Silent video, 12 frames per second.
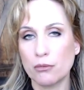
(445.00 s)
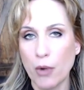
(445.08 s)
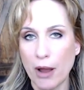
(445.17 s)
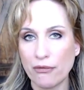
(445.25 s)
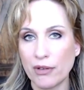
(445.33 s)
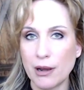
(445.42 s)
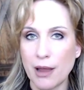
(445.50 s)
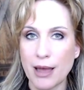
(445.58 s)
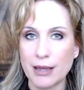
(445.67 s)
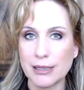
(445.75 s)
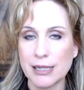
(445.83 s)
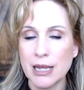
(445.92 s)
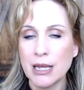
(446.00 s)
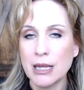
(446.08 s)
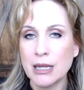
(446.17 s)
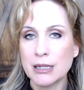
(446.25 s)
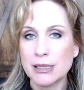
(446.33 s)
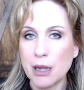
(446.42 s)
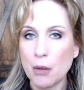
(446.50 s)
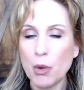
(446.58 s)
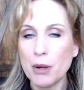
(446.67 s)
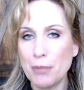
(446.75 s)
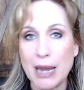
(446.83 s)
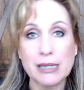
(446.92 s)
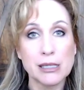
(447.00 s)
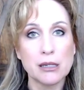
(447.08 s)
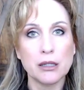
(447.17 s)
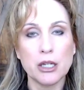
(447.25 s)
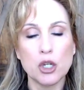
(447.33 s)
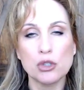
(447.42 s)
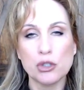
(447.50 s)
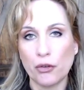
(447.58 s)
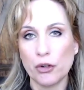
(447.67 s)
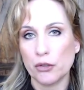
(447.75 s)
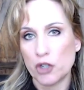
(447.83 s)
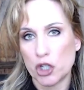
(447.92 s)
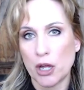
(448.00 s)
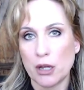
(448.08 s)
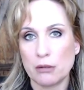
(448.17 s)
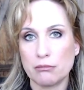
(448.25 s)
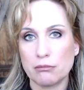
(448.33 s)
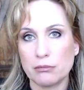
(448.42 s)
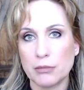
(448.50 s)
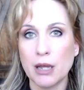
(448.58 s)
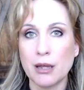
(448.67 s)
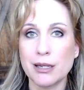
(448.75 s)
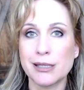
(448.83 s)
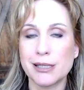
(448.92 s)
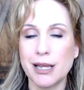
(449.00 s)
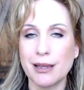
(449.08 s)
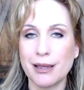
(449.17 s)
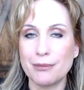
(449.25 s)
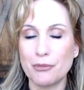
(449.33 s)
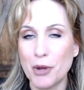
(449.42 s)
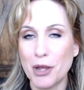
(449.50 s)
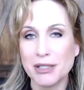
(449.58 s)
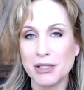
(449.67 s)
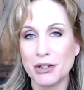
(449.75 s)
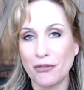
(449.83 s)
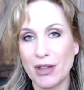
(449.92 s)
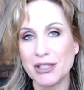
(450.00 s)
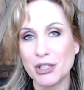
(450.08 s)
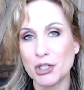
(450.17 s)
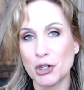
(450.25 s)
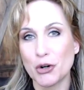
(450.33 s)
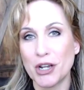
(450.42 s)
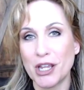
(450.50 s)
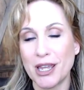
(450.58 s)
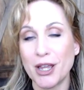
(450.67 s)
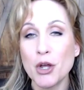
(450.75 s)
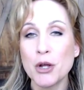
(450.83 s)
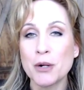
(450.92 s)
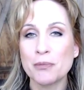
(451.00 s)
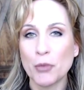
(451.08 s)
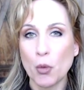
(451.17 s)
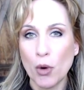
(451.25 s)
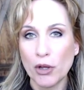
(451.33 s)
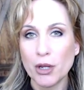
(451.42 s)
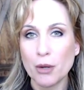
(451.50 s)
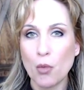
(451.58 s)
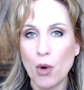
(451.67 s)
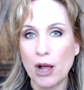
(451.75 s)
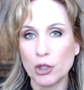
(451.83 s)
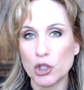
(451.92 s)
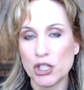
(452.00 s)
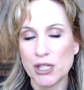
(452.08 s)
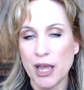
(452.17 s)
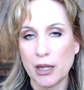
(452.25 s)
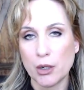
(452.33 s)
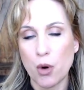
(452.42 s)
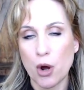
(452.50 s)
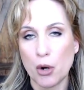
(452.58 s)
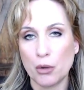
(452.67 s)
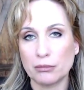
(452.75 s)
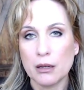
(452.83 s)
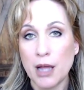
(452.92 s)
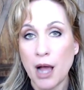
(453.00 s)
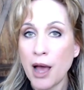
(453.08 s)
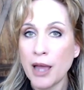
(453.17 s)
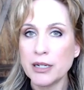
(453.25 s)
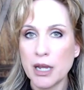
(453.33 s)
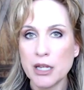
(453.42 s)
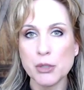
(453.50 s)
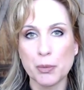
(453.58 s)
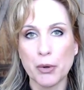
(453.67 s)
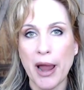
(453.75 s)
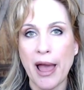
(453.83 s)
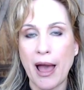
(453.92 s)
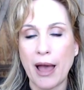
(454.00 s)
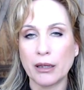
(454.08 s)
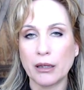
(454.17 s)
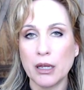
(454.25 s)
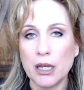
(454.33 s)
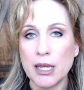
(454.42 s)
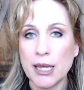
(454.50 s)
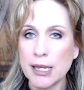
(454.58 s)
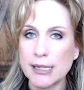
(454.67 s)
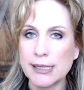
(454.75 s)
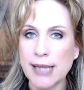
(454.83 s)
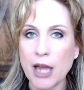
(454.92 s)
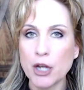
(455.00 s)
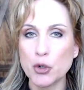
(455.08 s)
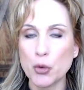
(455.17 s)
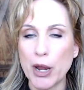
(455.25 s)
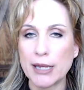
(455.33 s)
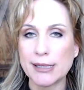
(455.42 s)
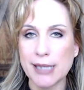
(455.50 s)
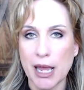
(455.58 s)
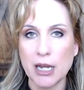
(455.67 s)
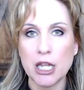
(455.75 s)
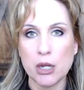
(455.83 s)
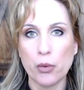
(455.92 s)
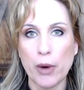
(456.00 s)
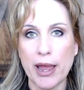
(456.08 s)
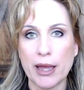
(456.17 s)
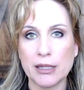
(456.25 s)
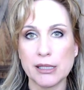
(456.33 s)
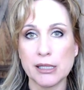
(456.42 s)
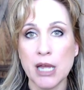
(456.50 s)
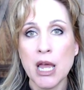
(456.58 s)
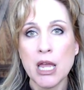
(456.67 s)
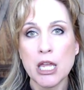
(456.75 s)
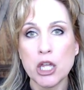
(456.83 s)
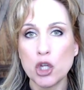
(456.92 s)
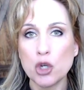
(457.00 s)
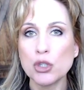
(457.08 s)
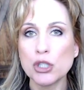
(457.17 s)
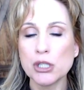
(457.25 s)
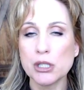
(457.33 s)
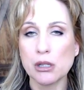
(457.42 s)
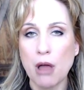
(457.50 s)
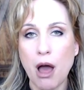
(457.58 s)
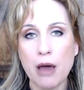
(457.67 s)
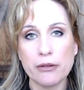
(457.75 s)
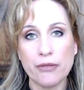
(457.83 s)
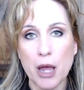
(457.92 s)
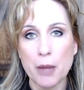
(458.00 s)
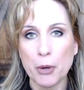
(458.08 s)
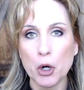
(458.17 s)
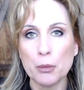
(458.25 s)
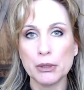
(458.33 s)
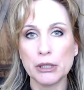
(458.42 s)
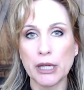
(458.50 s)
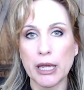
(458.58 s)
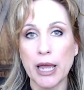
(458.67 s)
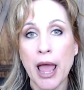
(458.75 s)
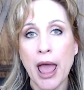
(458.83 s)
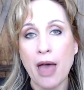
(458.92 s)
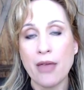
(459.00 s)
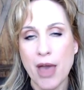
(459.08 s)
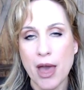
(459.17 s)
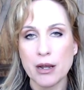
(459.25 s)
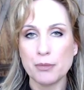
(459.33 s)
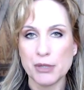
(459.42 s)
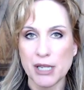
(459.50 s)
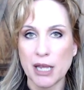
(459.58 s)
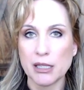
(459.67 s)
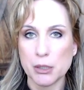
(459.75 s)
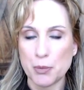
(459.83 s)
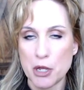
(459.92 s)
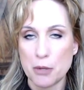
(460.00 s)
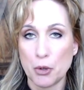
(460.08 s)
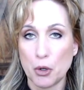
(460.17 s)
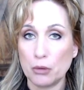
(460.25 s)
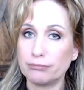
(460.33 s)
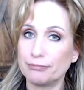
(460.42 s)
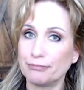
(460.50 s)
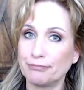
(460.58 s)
Reffitt as someone basically who's full of shit. His defense attorney, William Welch, said, quote, guy does brag. He exaggerates and he rants. He uses a lot of hyperbole, and that upsets people.